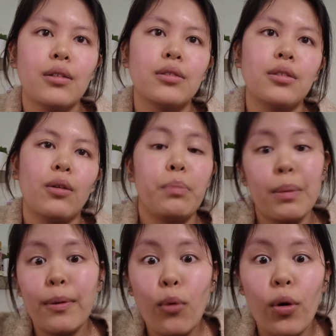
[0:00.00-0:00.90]
So
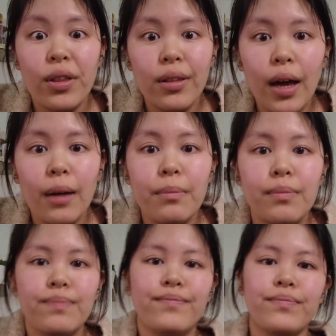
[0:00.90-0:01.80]
maybe more than that.
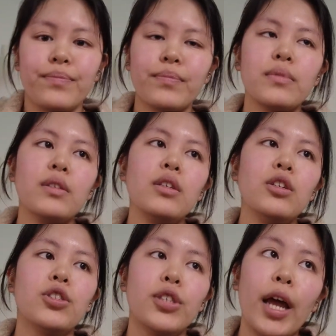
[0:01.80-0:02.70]

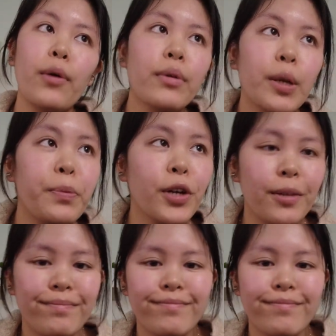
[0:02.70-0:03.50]
So now I'm gonna book it.